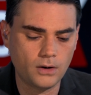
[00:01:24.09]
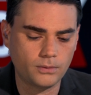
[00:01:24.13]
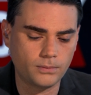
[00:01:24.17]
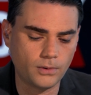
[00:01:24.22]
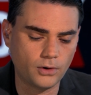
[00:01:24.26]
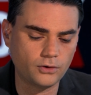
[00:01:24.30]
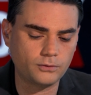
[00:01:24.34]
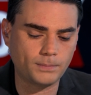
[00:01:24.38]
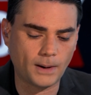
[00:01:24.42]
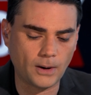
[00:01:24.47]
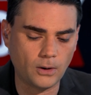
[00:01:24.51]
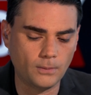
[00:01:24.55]

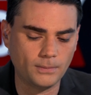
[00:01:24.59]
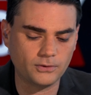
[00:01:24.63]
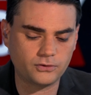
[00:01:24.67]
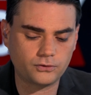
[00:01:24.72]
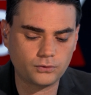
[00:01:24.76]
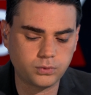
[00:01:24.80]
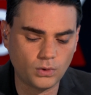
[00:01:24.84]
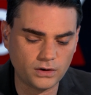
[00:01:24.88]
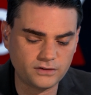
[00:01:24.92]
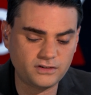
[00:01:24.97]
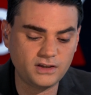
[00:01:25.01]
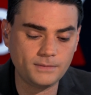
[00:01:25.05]
rose by
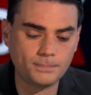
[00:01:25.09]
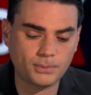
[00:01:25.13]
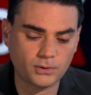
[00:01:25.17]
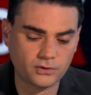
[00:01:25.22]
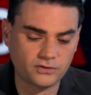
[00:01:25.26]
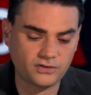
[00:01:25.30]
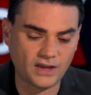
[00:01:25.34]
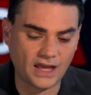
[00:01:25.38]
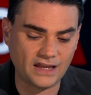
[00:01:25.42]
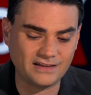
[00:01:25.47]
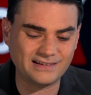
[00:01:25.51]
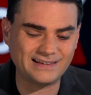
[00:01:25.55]
almost
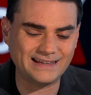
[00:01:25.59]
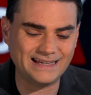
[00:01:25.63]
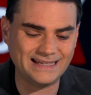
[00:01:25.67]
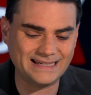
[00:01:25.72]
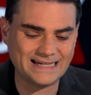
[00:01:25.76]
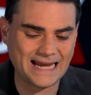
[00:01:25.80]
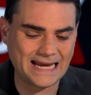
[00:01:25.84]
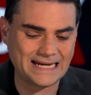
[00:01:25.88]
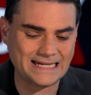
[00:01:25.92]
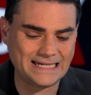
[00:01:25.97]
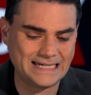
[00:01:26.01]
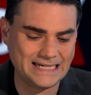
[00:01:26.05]
20%
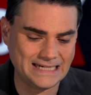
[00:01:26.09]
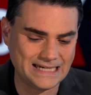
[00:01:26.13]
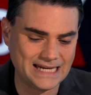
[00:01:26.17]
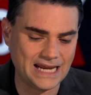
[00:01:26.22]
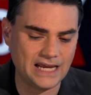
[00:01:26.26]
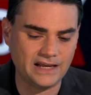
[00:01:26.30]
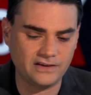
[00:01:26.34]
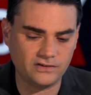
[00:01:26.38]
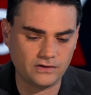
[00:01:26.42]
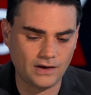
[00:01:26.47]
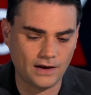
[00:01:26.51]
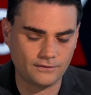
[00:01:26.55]
in 19
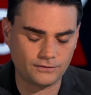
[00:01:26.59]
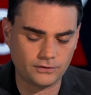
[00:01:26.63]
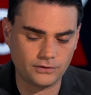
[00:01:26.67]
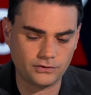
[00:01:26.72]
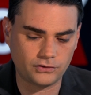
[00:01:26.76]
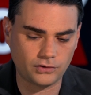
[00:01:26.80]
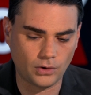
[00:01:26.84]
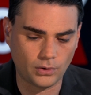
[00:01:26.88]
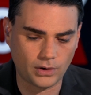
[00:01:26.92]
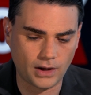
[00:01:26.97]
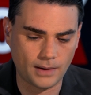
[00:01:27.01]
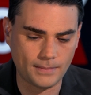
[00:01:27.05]
days after
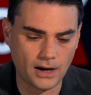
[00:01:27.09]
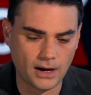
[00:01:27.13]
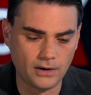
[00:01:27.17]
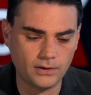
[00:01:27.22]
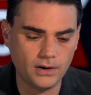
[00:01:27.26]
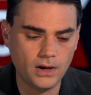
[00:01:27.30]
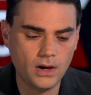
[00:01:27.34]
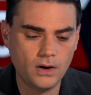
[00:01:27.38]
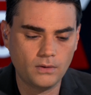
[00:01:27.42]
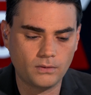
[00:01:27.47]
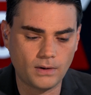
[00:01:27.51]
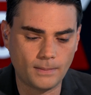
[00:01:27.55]
the show came
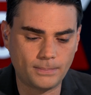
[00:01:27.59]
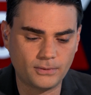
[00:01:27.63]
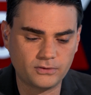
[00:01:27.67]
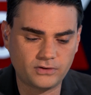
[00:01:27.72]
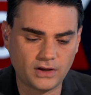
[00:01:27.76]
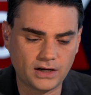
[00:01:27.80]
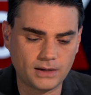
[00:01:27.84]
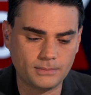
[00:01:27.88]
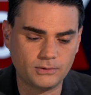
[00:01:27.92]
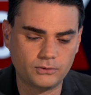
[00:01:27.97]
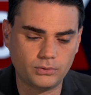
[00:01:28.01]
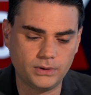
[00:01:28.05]
out,
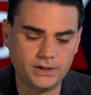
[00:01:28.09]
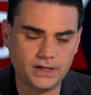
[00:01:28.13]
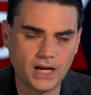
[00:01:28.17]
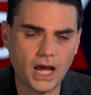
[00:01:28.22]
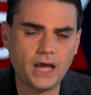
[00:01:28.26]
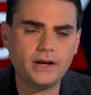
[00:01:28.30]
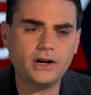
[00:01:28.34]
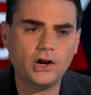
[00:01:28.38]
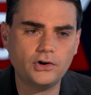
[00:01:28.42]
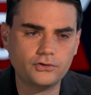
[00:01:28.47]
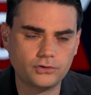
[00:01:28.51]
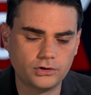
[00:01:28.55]
representing between
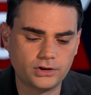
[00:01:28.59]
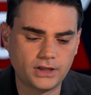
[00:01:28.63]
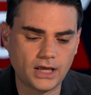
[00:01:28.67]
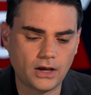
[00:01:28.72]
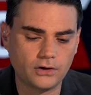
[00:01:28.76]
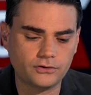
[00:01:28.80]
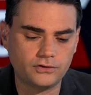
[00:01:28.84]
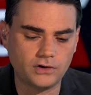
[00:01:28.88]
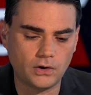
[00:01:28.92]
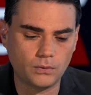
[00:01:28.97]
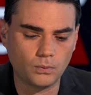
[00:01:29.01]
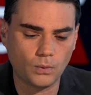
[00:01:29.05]

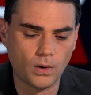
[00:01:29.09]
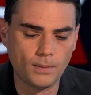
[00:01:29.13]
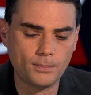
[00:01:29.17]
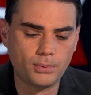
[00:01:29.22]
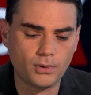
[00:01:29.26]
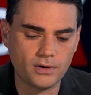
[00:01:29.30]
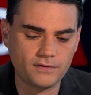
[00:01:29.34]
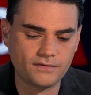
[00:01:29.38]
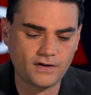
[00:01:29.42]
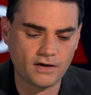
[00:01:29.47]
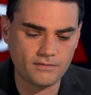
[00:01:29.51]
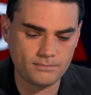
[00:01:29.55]
900,000 and
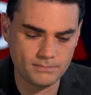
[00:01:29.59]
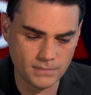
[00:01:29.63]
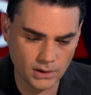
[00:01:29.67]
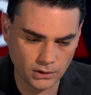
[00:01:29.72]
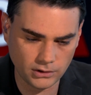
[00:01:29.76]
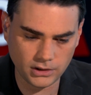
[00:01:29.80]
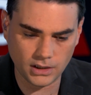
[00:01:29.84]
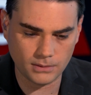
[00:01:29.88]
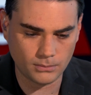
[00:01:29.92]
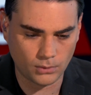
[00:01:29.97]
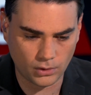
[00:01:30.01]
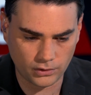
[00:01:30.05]
1.5
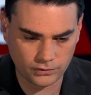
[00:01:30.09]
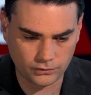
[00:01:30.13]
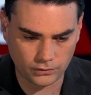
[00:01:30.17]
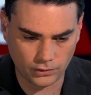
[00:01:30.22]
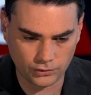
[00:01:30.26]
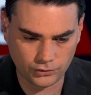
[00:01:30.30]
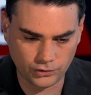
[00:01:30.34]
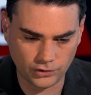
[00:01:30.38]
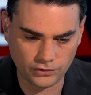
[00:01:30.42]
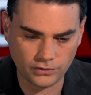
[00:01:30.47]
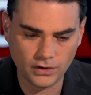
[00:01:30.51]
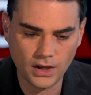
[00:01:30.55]
million more
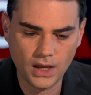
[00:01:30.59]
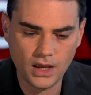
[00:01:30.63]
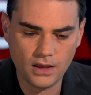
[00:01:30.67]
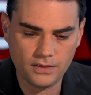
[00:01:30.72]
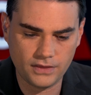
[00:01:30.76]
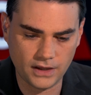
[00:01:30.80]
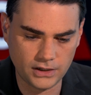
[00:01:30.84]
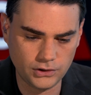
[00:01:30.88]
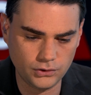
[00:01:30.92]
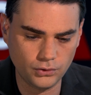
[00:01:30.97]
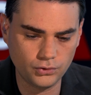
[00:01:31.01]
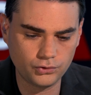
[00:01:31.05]
searches
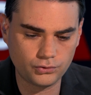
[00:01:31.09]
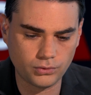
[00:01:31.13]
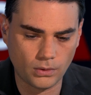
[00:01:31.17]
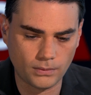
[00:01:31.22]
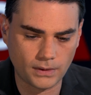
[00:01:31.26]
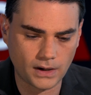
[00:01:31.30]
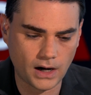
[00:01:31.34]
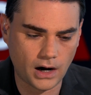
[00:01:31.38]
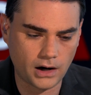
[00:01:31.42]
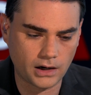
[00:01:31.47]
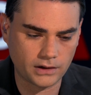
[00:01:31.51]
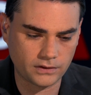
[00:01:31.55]
than
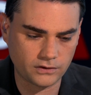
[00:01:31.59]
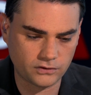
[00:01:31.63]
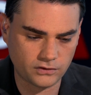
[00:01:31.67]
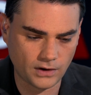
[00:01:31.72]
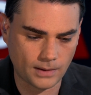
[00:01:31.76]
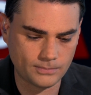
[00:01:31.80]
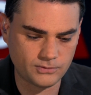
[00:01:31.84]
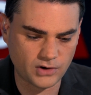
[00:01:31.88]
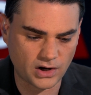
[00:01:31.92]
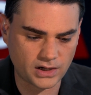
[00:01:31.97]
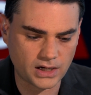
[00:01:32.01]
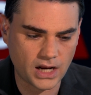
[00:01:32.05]
usual regarding the
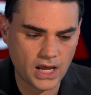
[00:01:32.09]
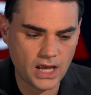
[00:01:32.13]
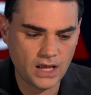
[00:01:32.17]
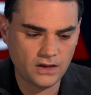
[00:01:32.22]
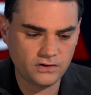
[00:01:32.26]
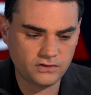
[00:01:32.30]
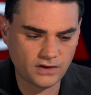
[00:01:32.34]
subject.